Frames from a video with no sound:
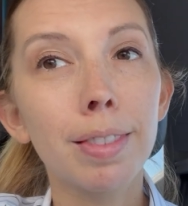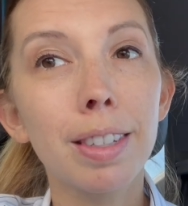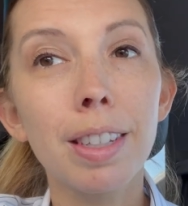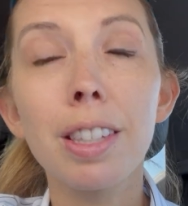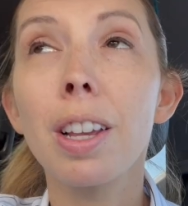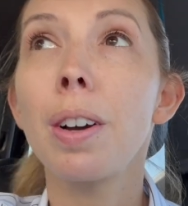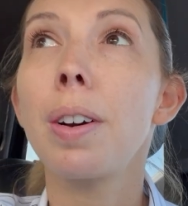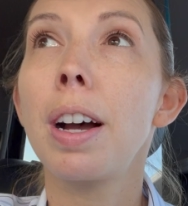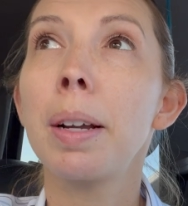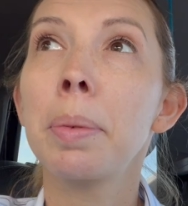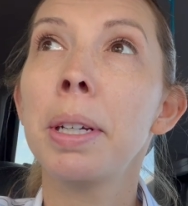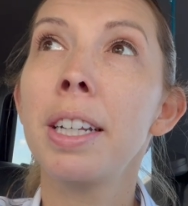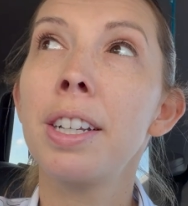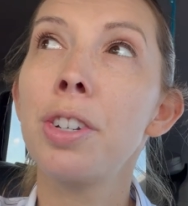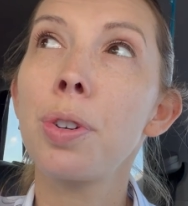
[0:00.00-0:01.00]
So I'm
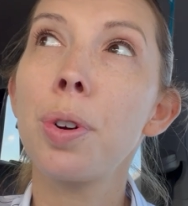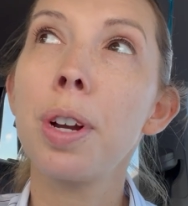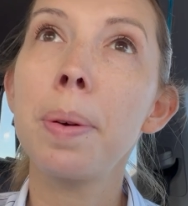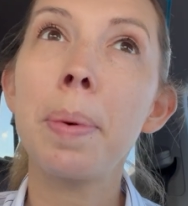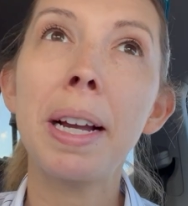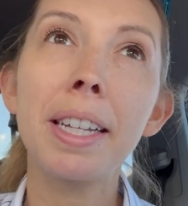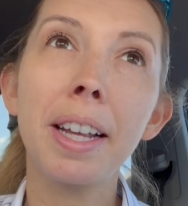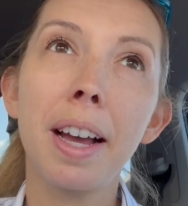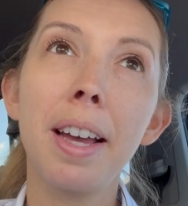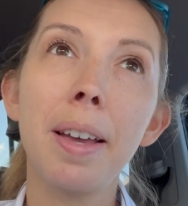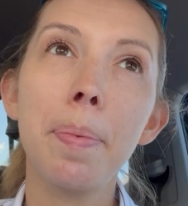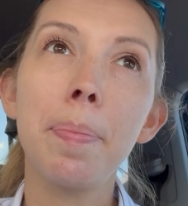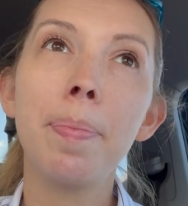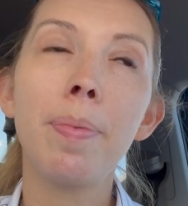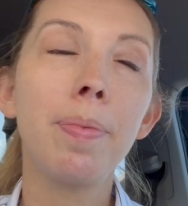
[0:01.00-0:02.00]
gonna enjoy my
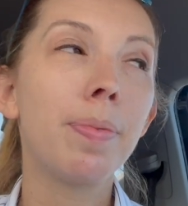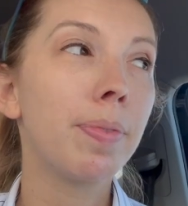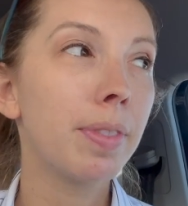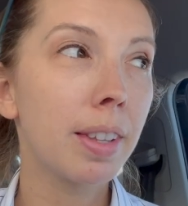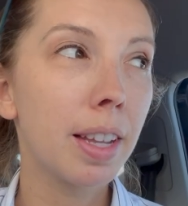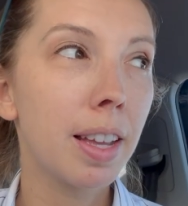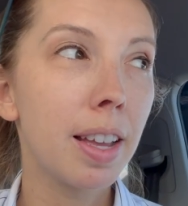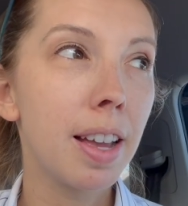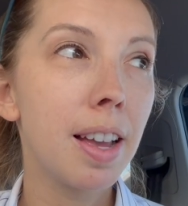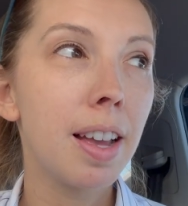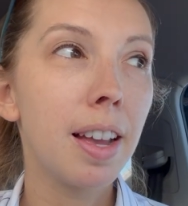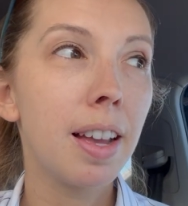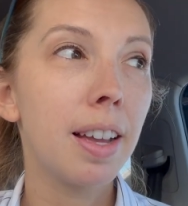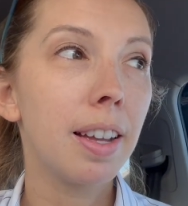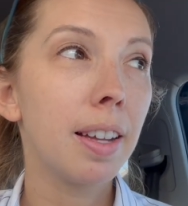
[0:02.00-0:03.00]
time. I'm
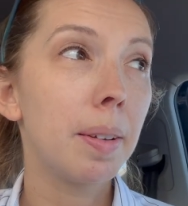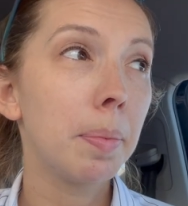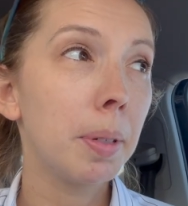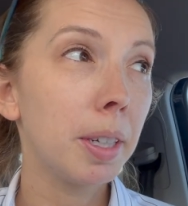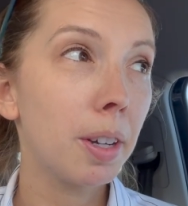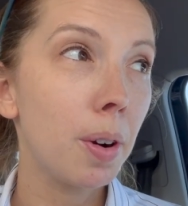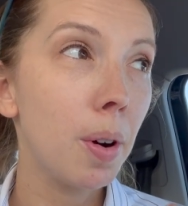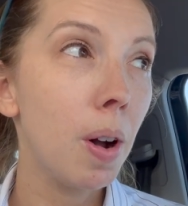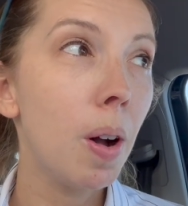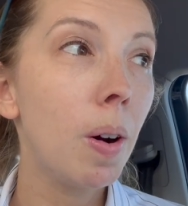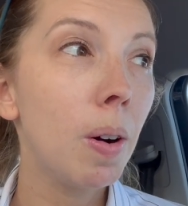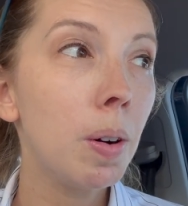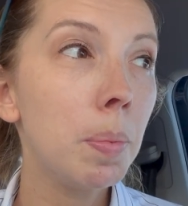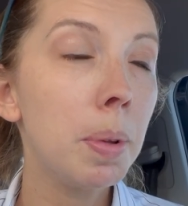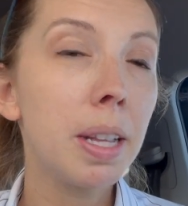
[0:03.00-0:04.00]
gonna go
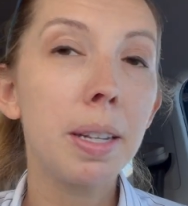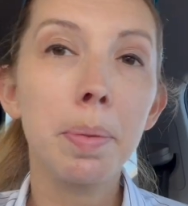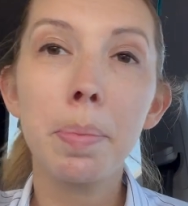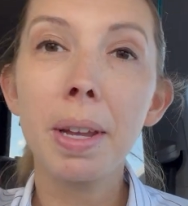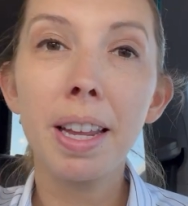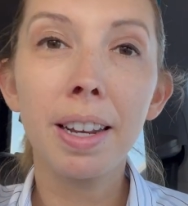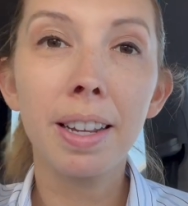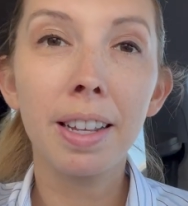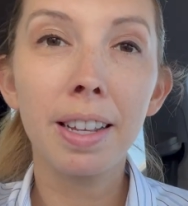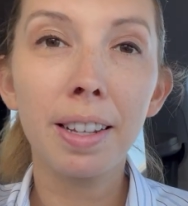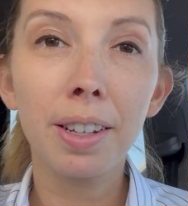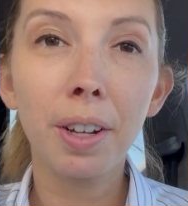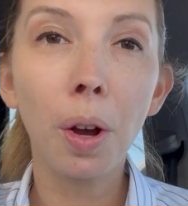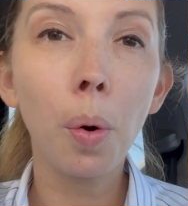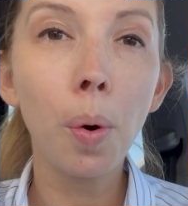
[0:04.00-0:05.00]
home and be in a
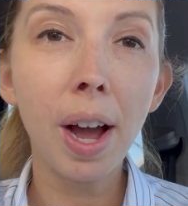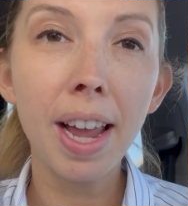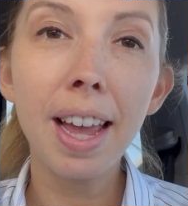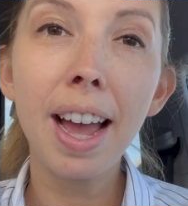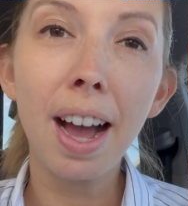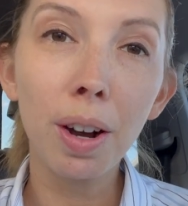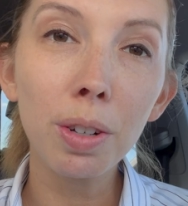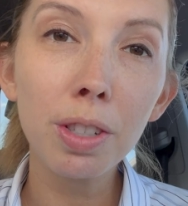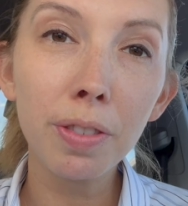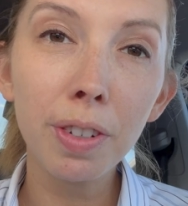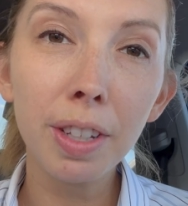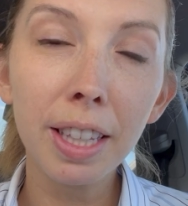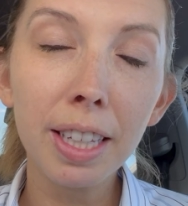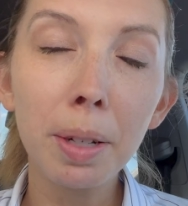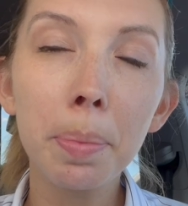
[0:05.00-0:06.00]
quiet house for a
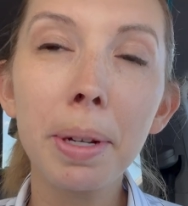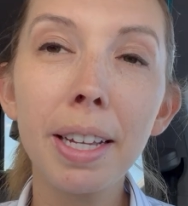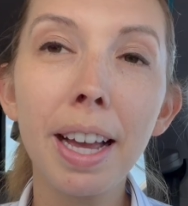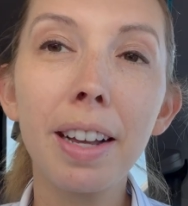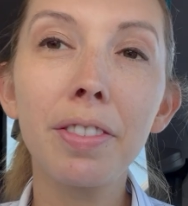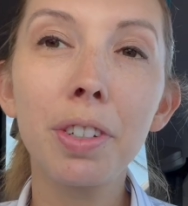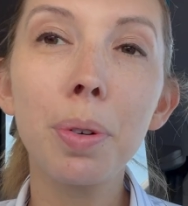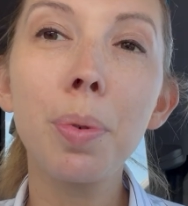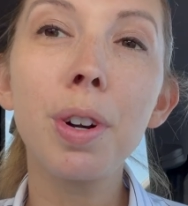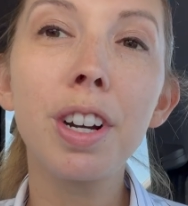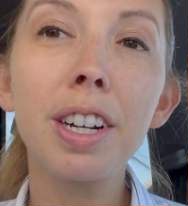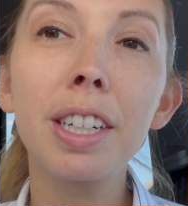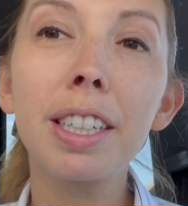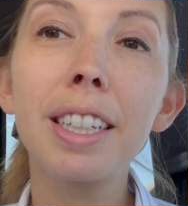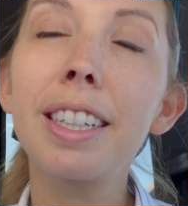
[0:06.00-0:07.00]
little bit after
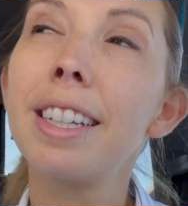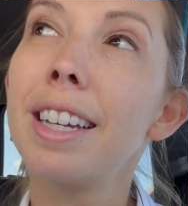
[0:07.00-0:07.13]
work